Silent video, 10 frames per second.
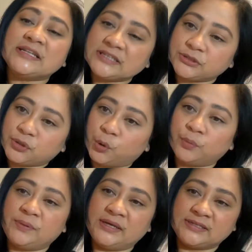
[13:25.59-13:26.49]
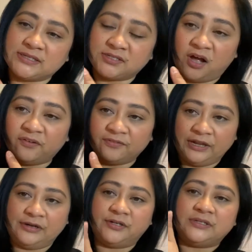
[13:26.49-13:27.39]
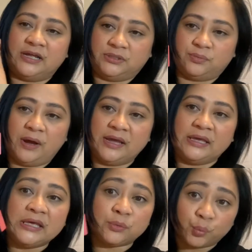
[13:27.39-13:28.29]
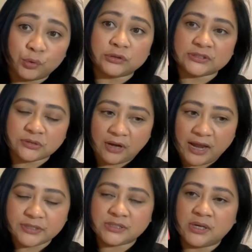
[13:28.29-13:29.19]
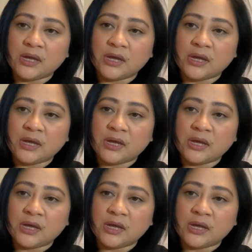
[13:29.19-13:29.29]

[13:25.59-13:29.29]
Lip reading: They told me it's a soft leather, that's why it will scratch,